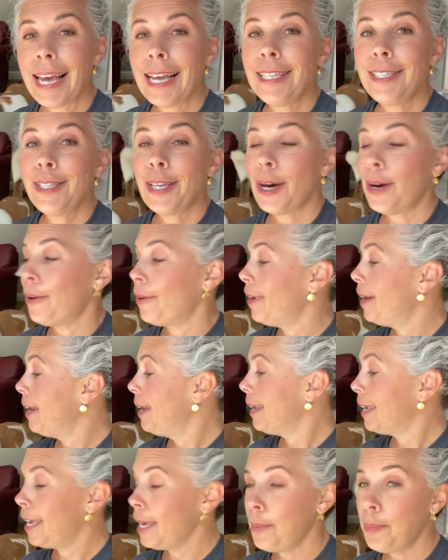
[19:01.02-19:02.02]
And so
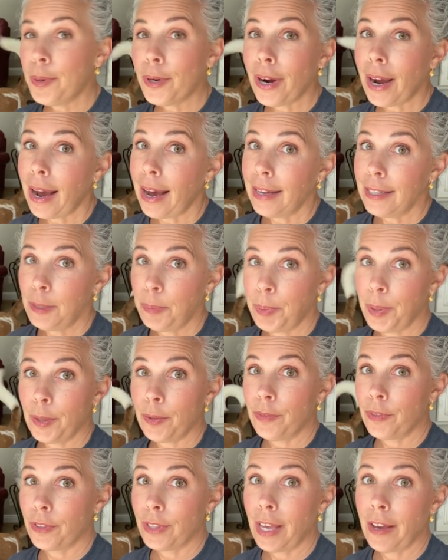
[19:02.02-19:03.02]
keep your eyes
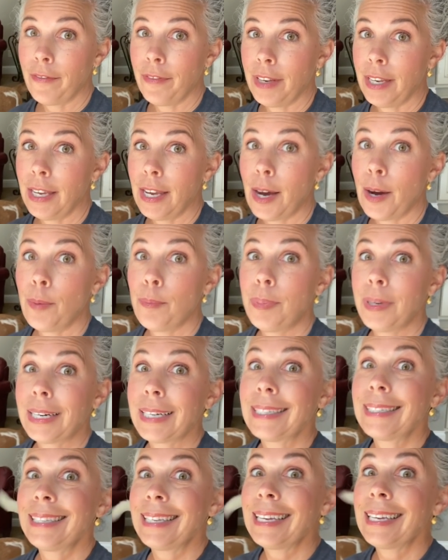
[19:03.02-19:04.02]
peeled for that video
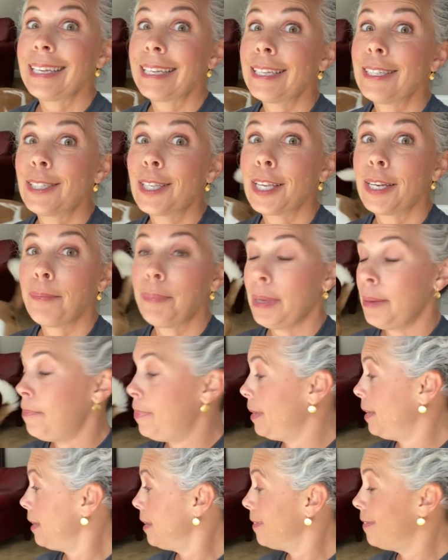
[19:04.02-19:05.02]
because it is going to be
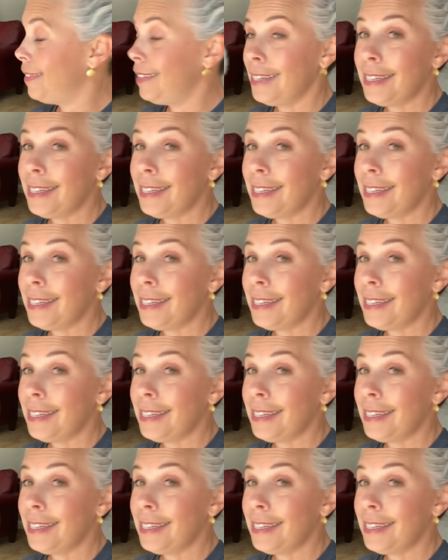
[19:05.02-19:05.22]
big.